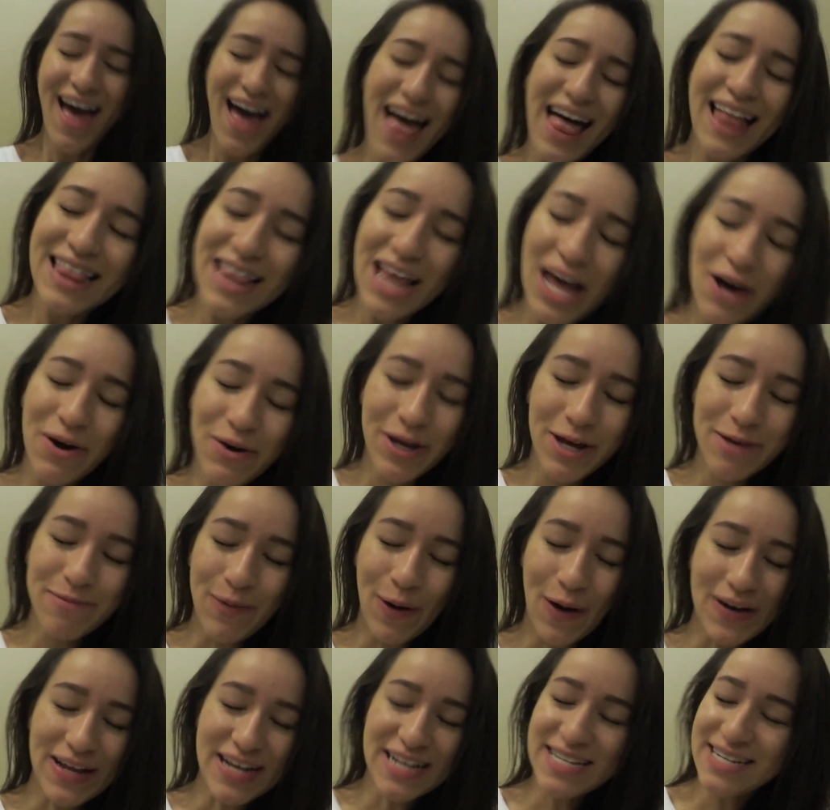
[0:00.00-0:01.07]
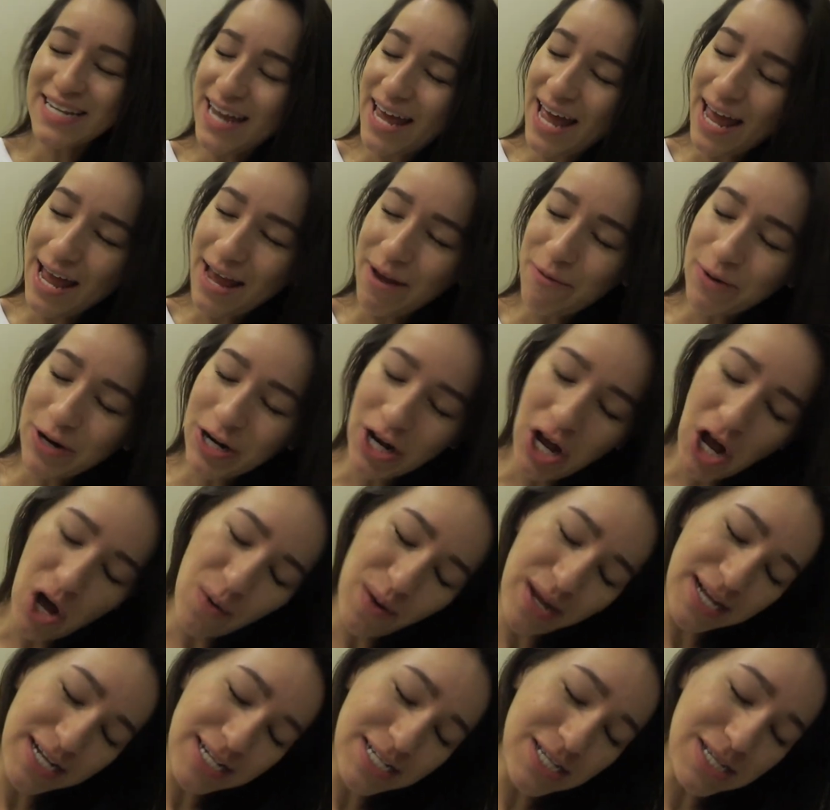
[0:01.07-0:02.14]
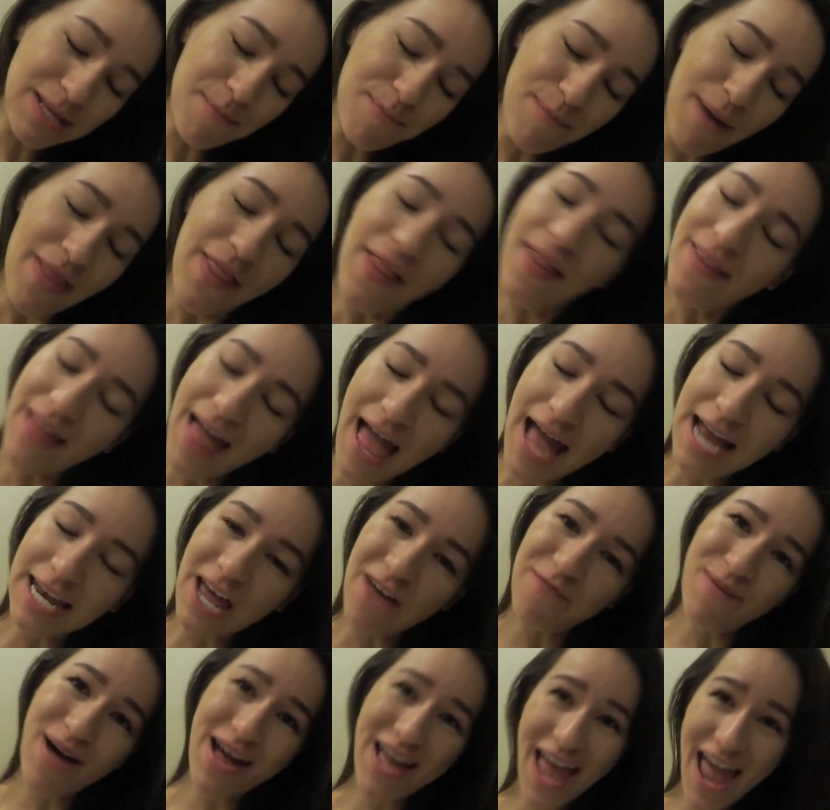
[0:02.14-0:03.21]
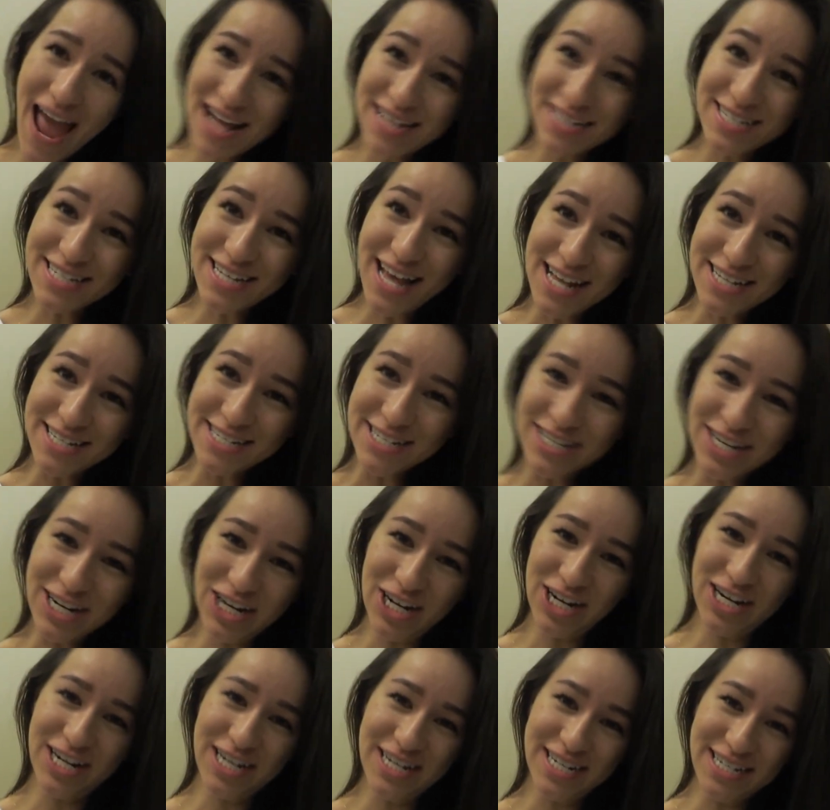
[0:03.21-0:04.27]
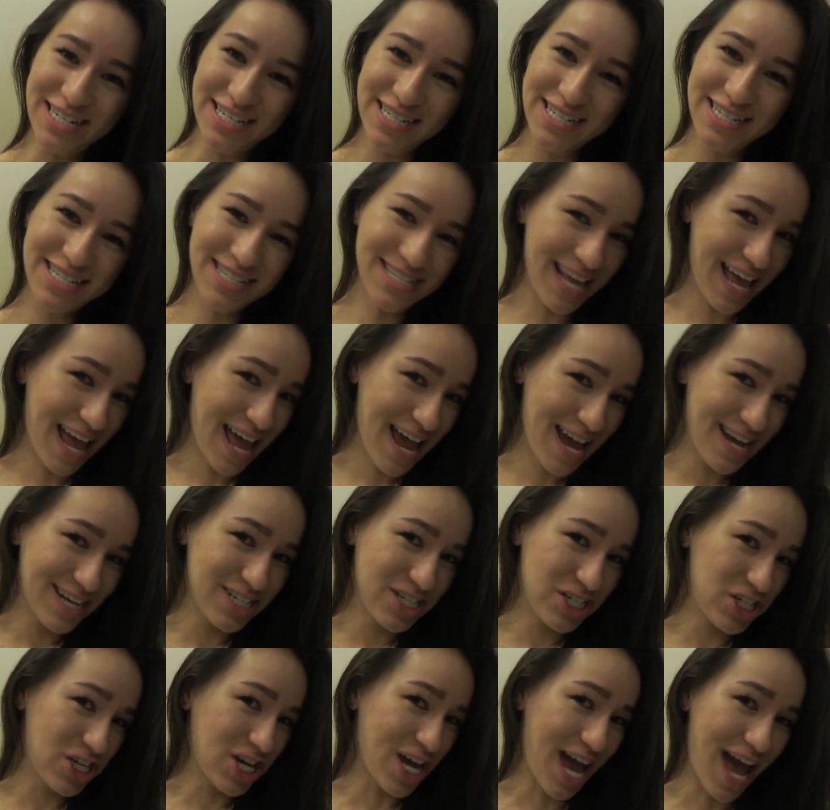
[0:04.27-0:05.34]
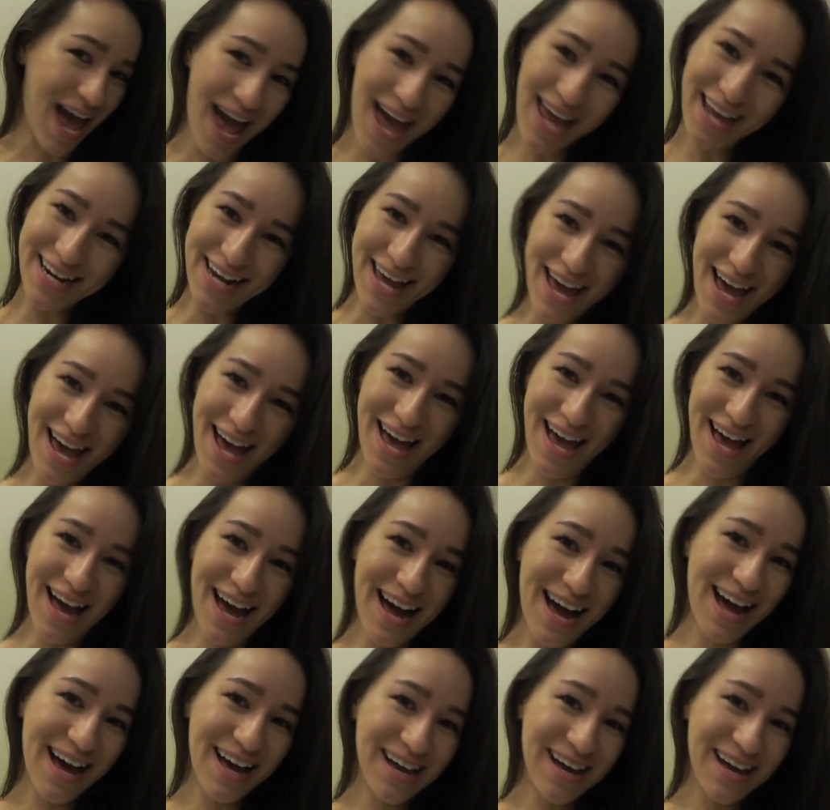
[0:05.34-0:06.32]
Hello, good morning. Today we're going to the motherland of my ancestors, China.